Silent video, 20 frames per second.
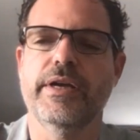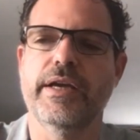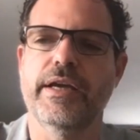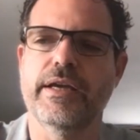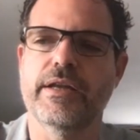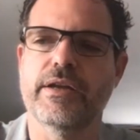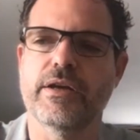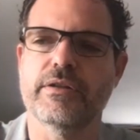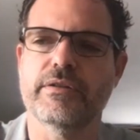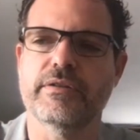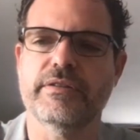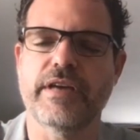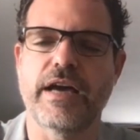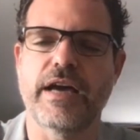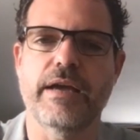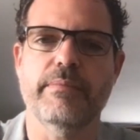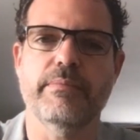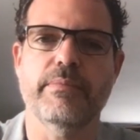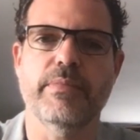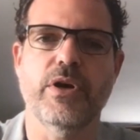in a
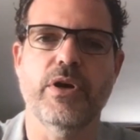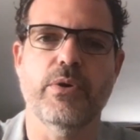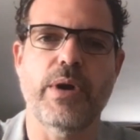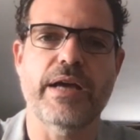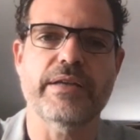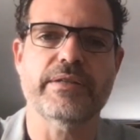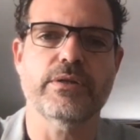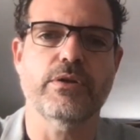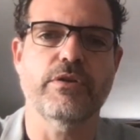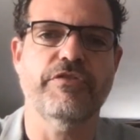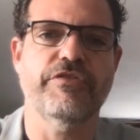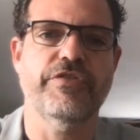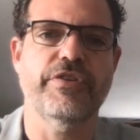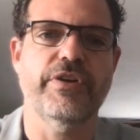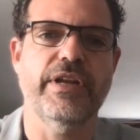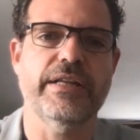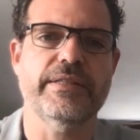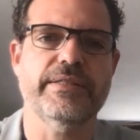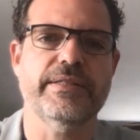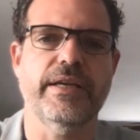time horizon of,
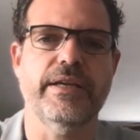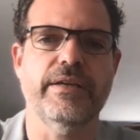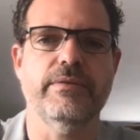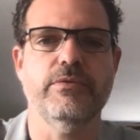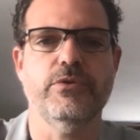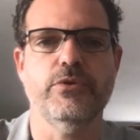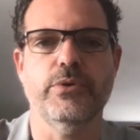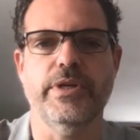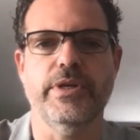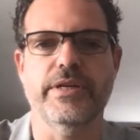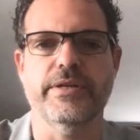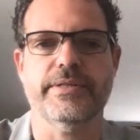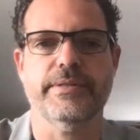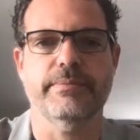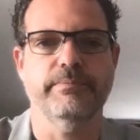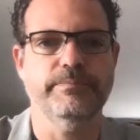let's say, 2 years.